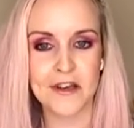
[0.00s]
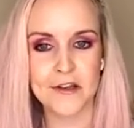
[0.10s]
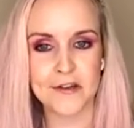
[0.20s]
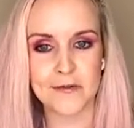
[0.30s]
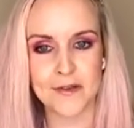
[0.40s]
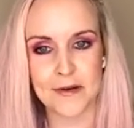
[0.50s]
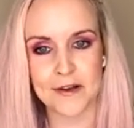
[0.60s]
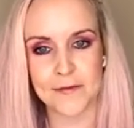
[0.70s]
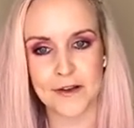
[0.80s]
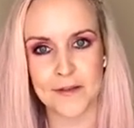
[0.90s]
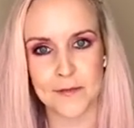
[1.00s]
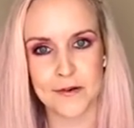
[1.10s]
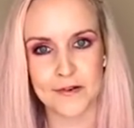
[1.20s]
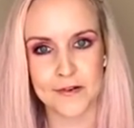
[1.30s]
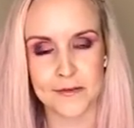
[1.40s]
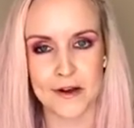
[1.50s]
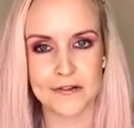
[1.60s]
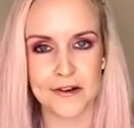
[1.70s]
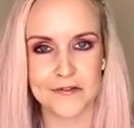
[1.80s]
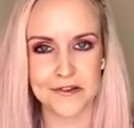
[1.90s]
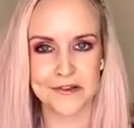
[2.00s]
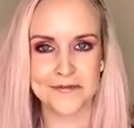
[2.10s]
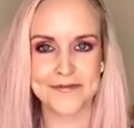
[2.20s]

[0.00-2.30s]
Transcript: She also has Facebook as well, don't you?